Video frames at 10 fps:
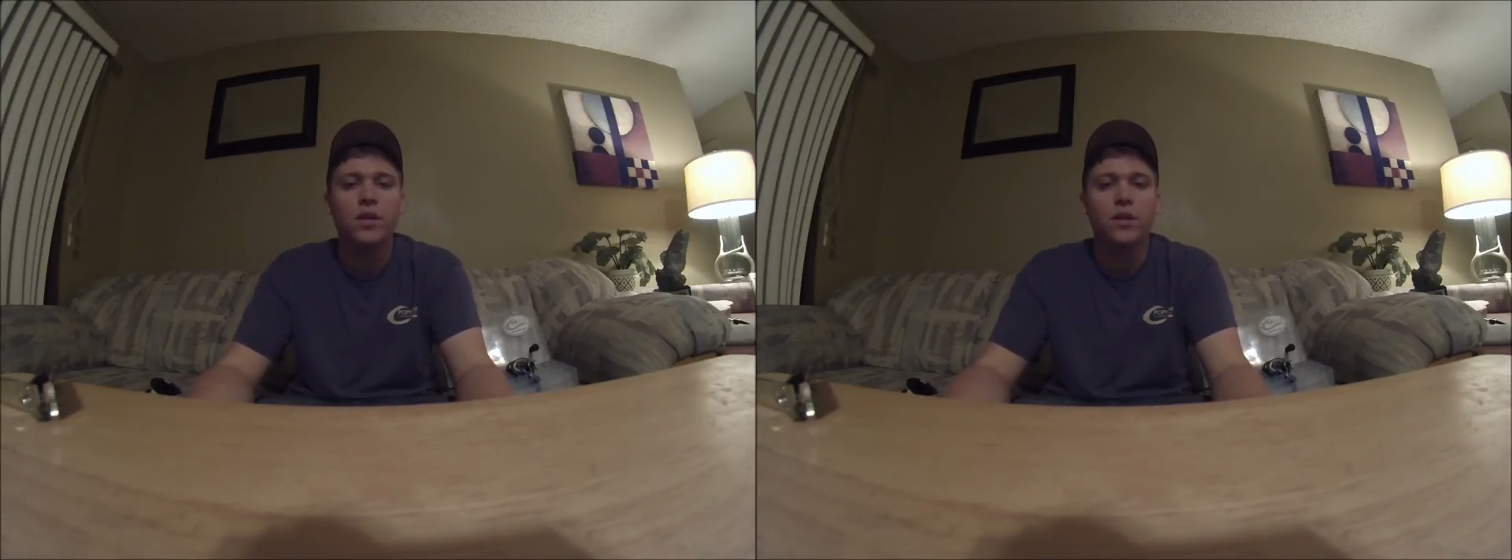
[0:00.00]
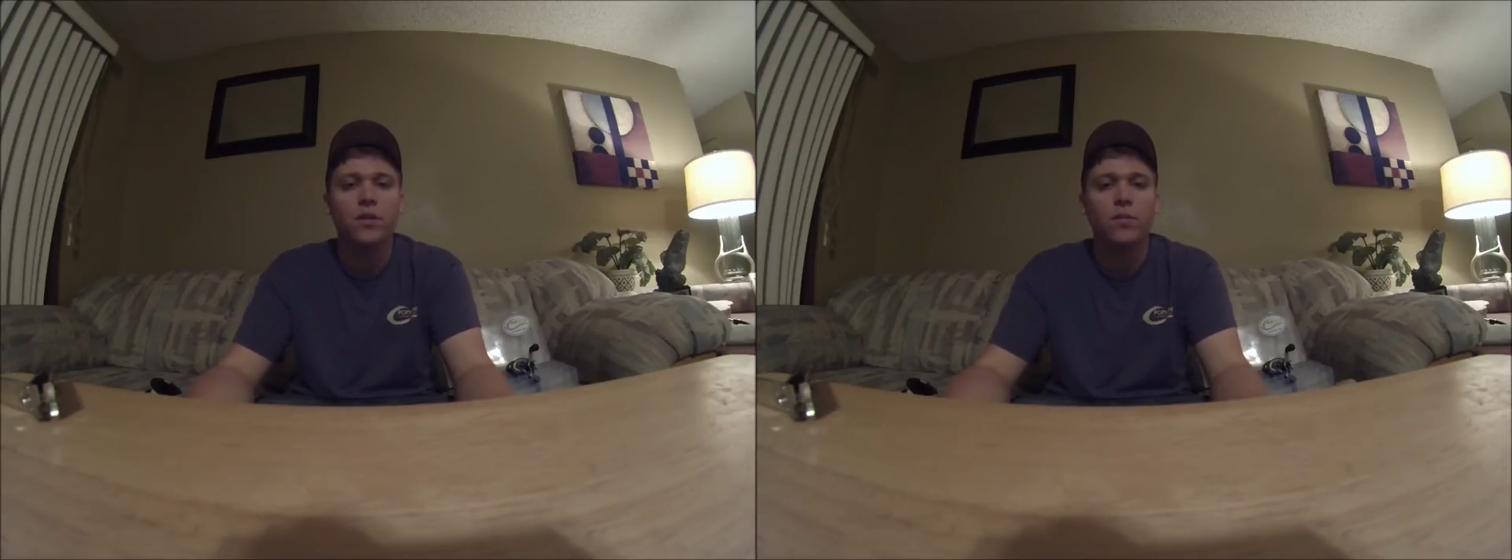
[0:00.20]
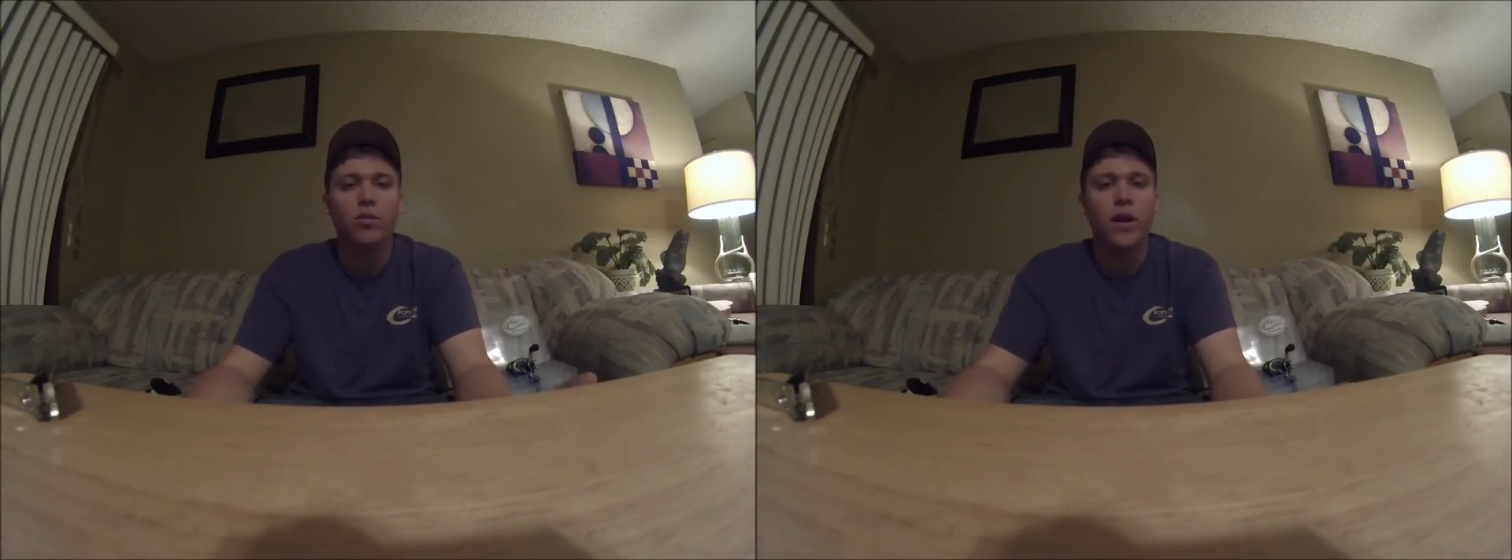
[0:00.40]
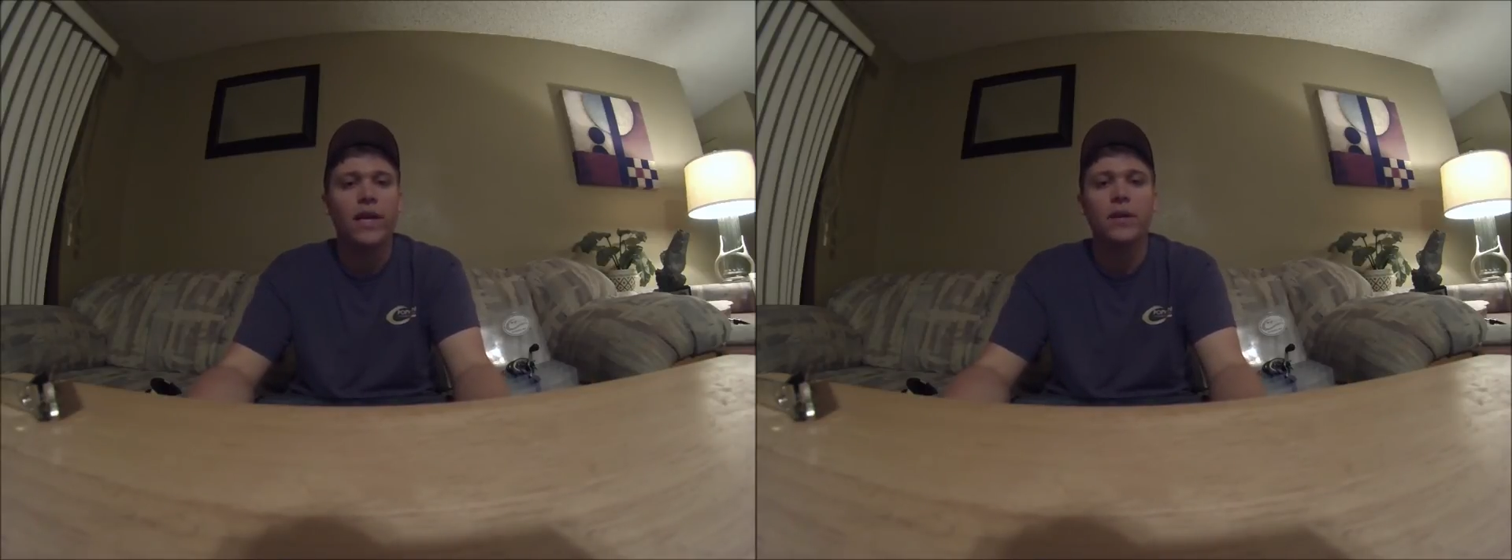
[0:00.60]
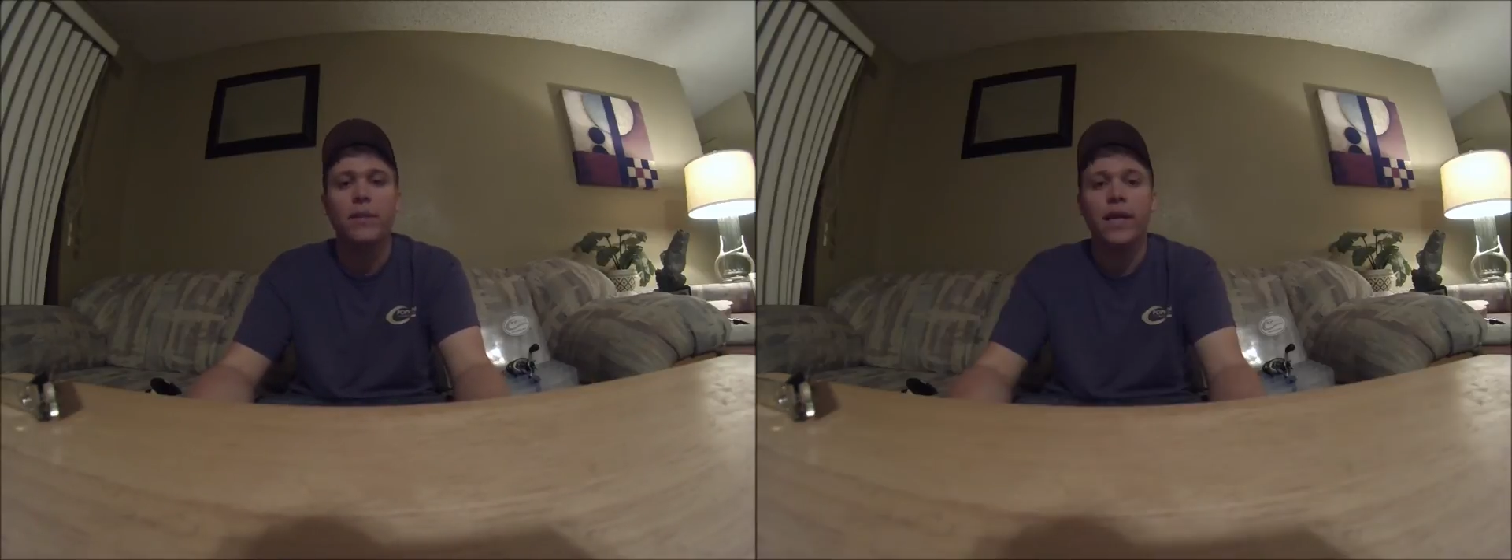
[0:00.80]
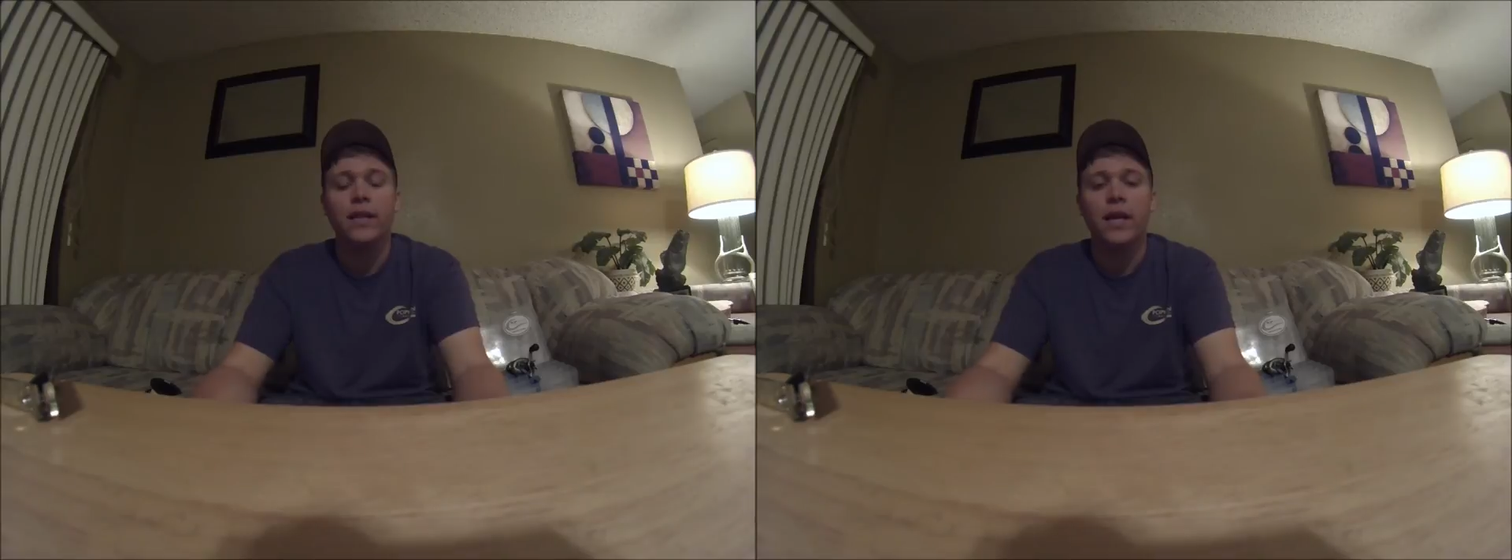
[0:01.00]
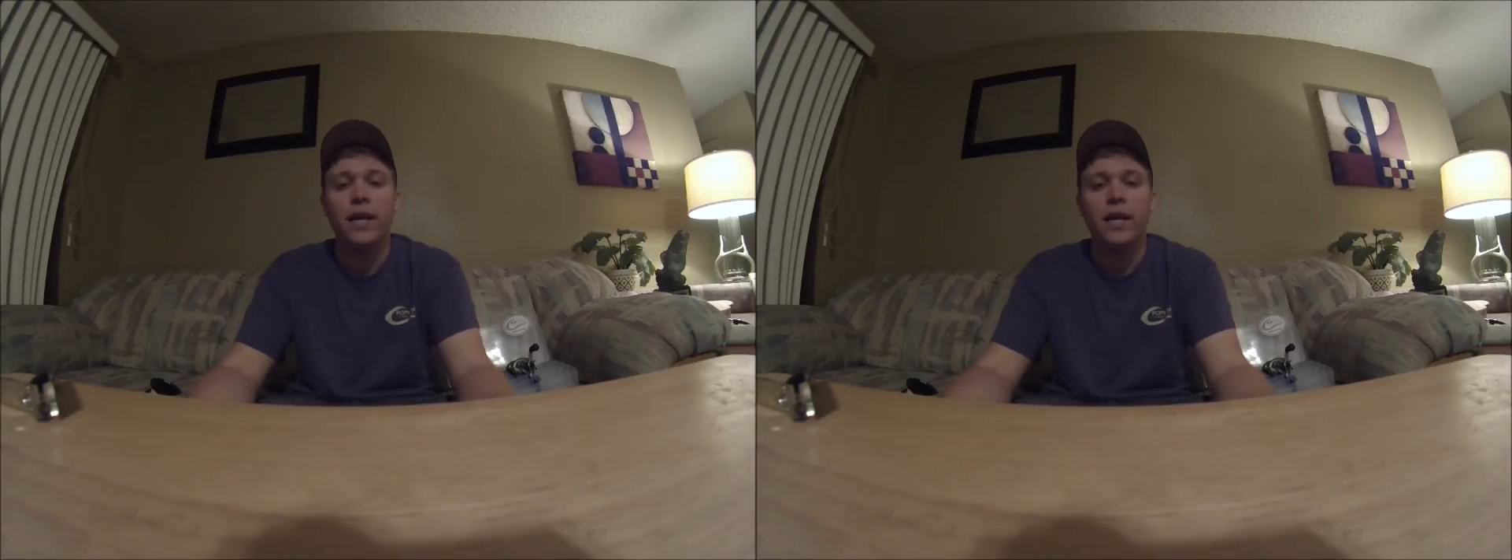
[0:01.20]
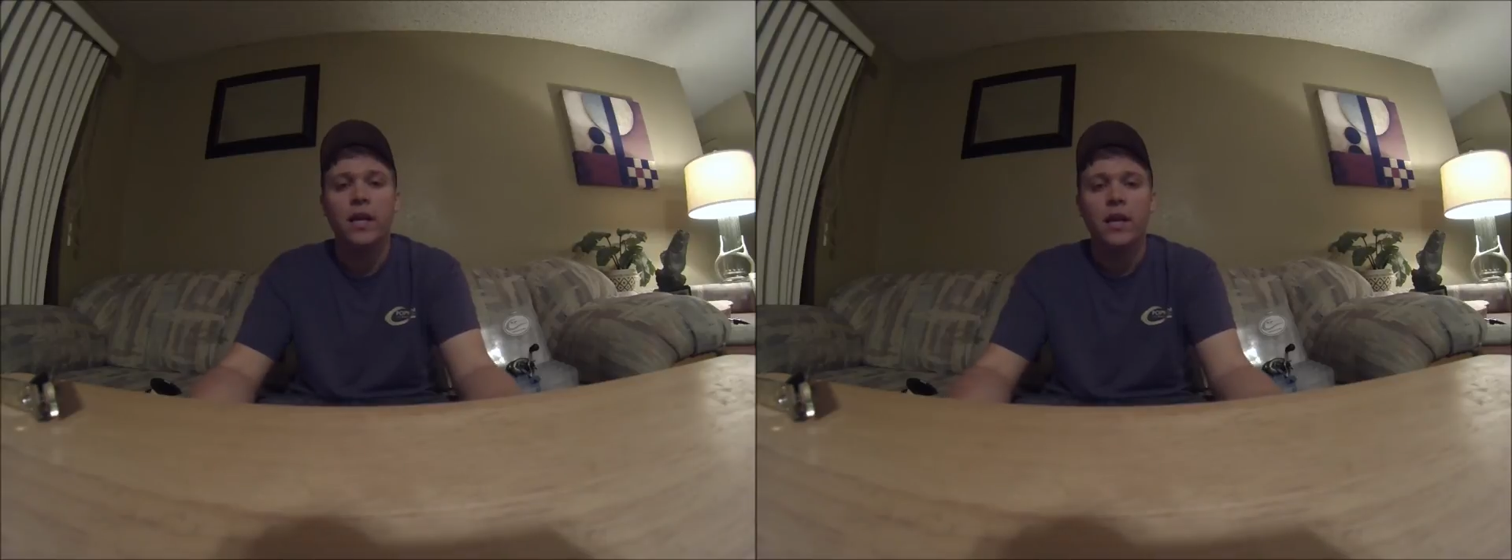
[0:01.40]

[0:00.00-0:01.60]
your braided mainline?